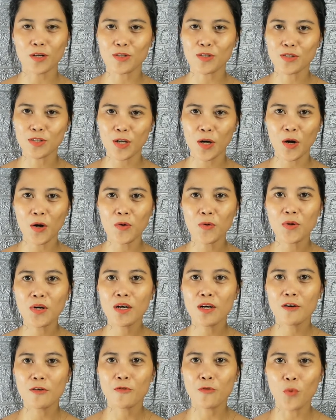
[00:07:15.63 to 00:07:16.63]
so
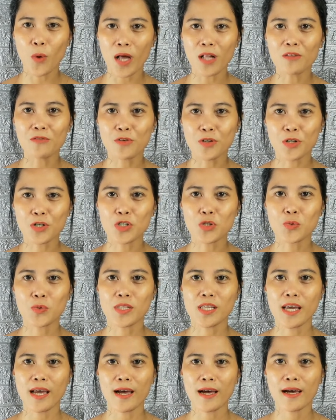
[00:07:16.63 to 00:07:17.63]
well versed with
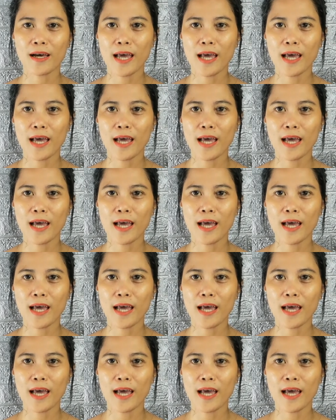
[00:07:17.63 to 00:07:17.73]
the